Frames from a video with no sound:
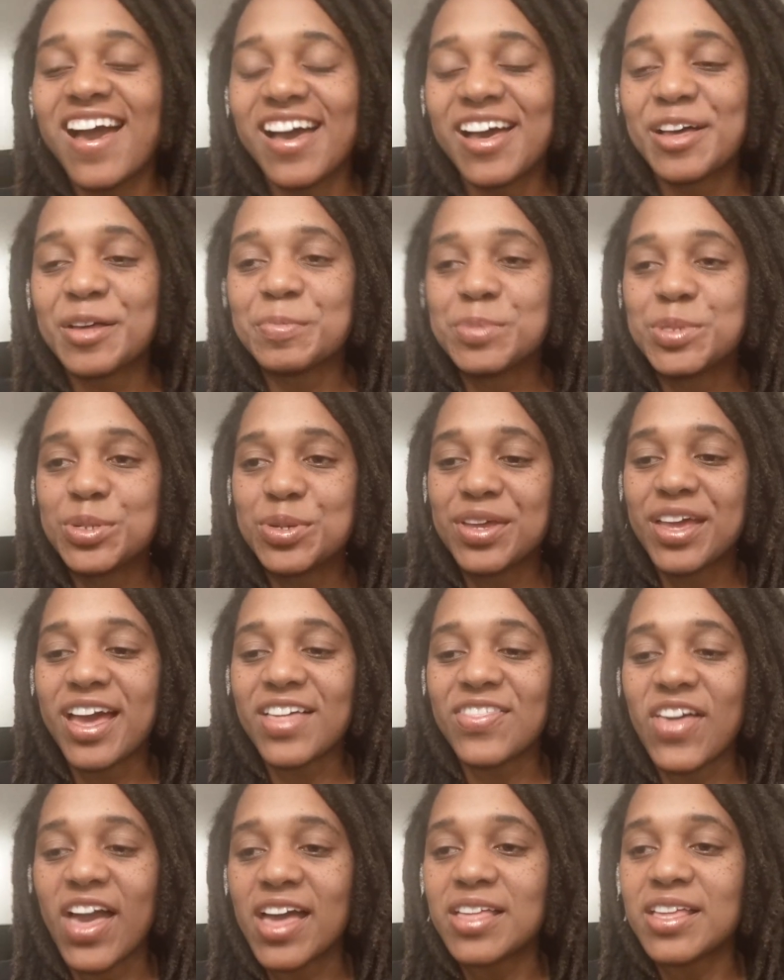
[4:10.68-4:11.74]
um, so
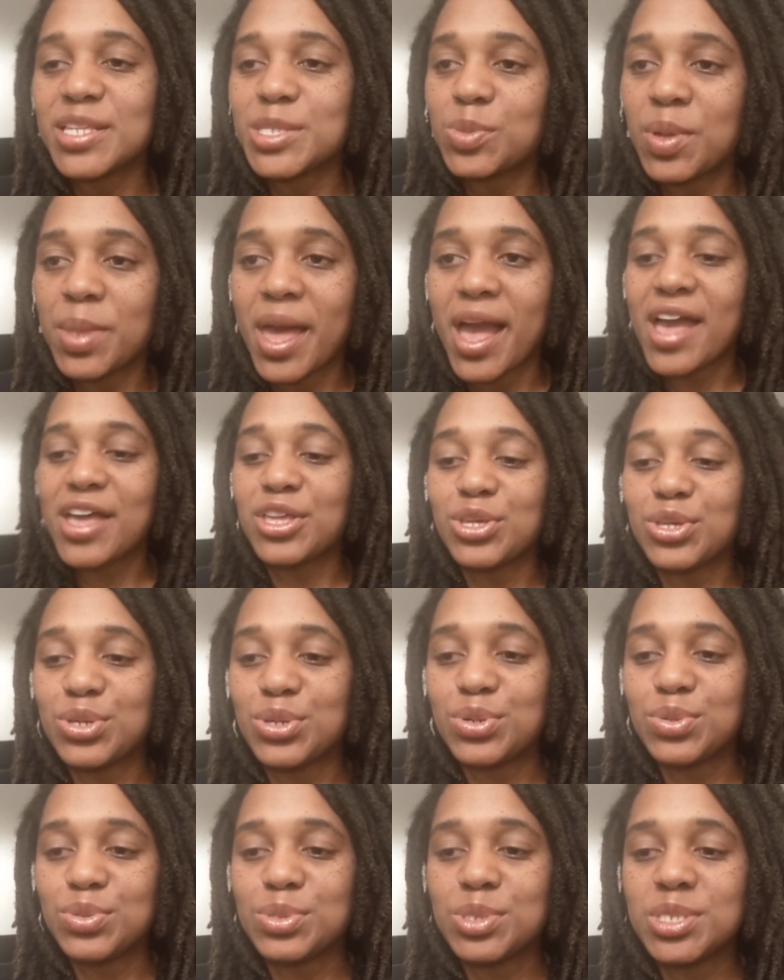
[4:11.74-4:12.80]
yeah, that is what I
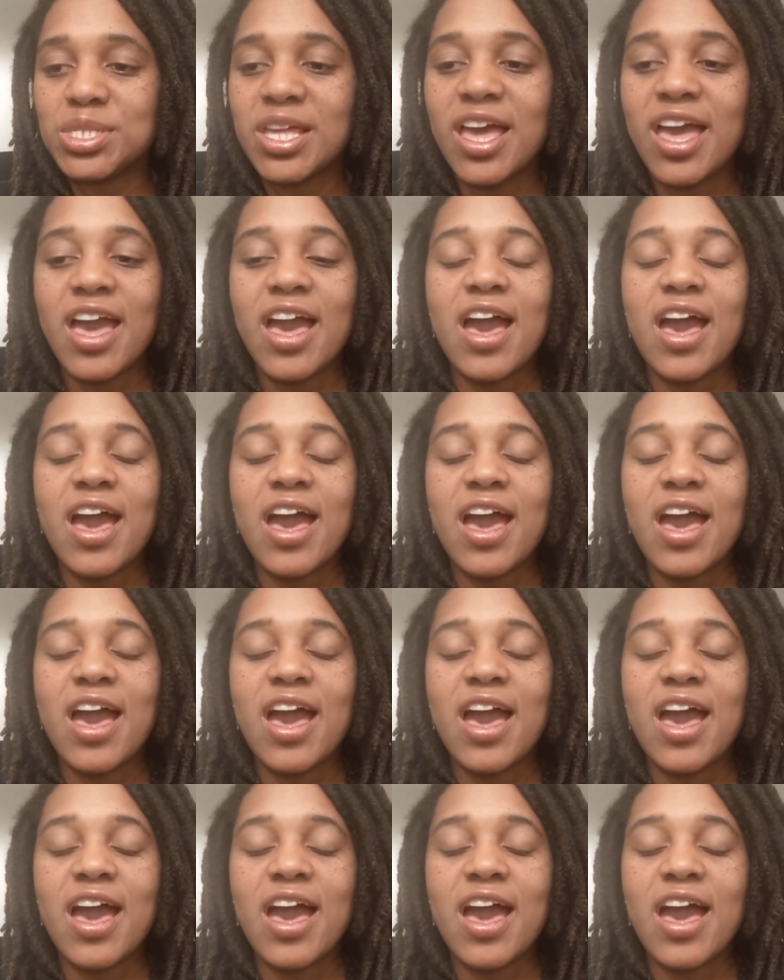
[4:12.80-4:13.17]
use.